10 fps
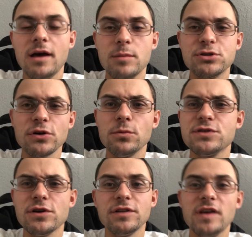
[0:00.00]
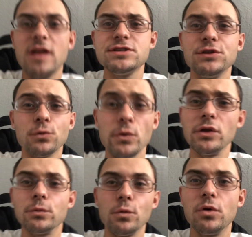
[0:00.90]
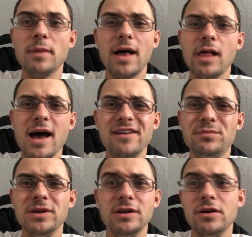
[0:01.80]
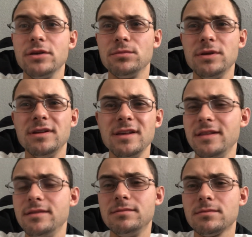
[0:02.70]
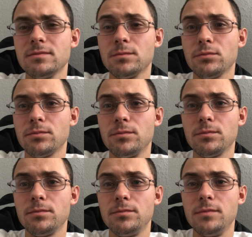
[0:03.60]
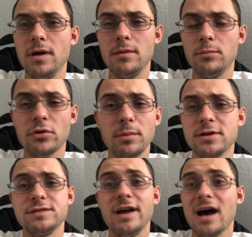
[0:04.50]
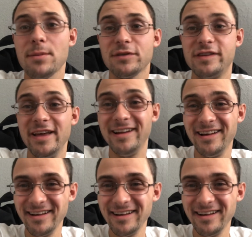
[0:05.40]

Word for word: I'm sure it was your intention to really ruin my life, but you know, you, you did pretty much the opposite